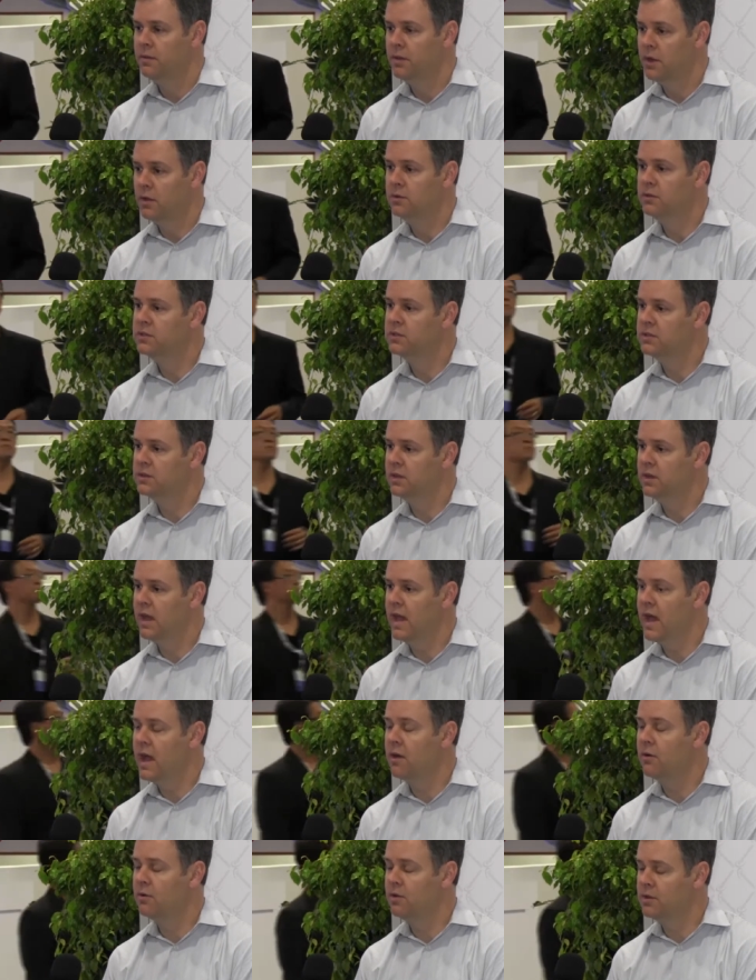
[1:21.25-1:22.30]
those
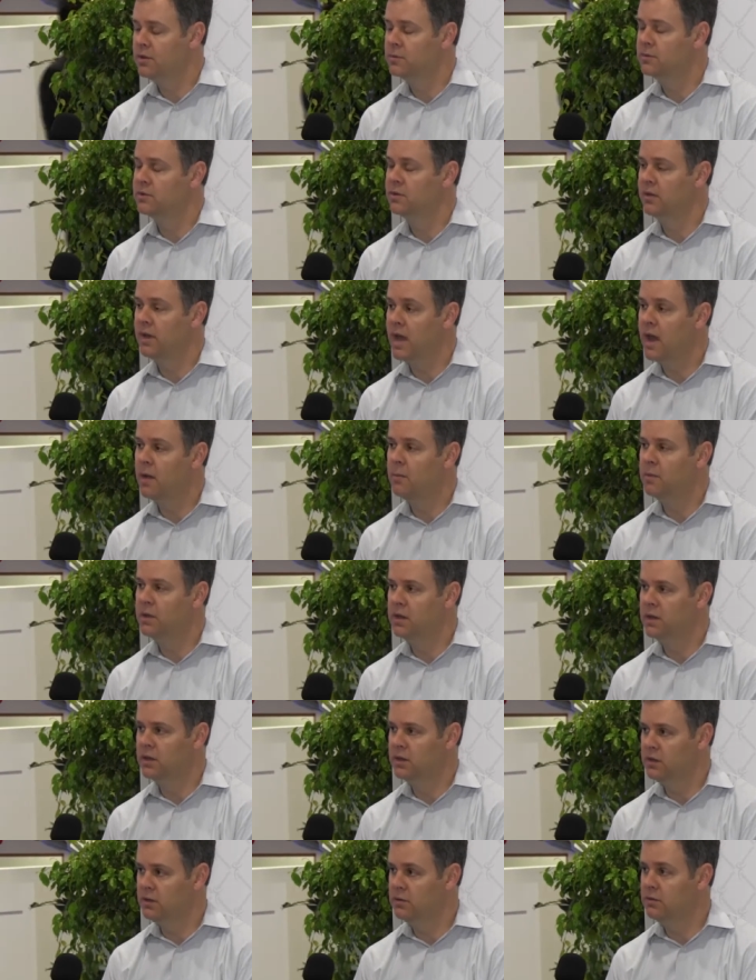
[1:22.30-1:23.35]
algorithms are now
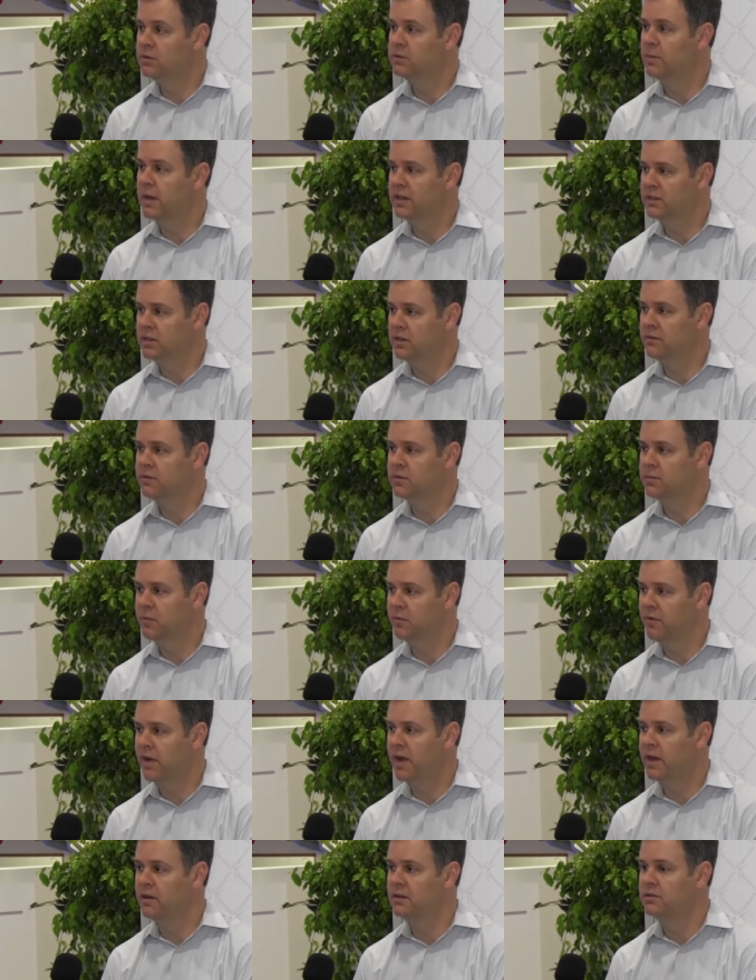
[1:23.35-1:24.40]
being used by service
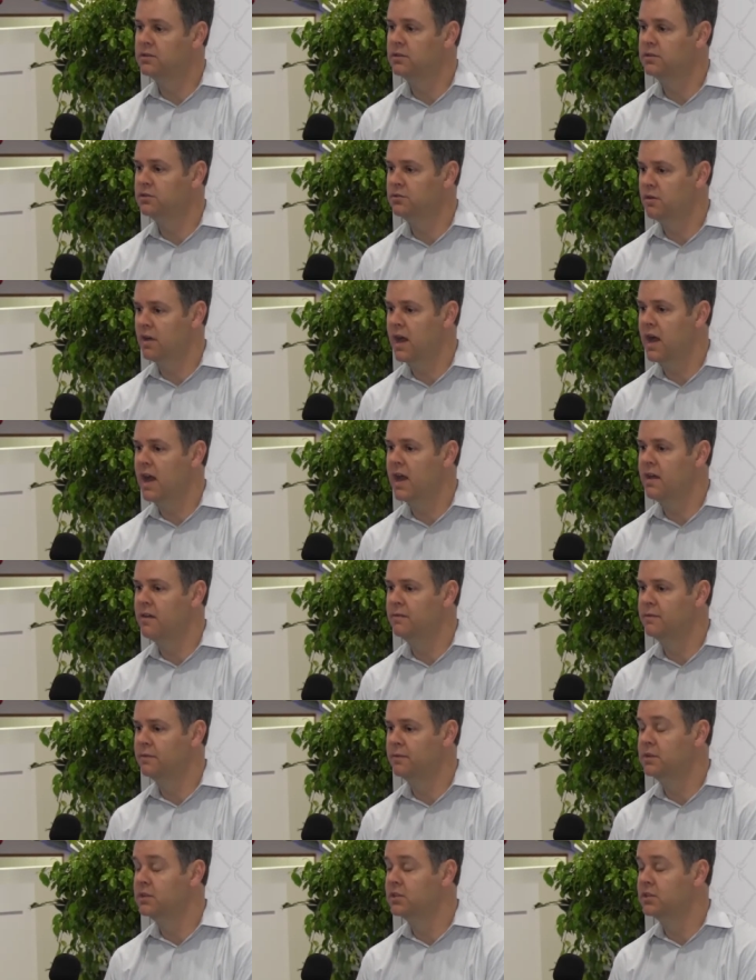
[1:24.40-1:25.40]
provider to drive